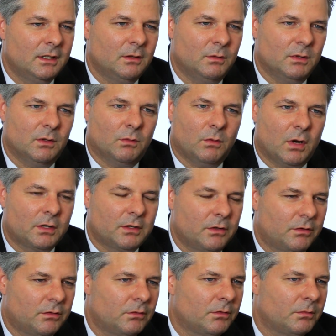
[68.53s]
We'll walk
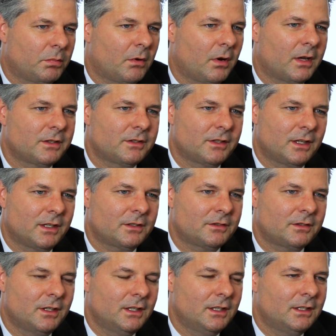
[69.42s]
you through the
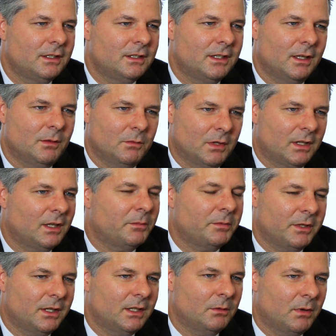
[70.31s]
process and we'll
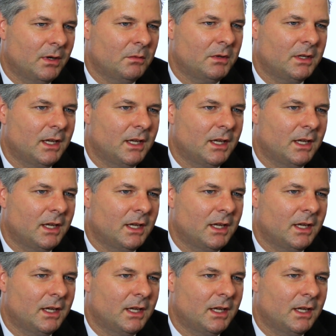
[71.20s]
help you any way we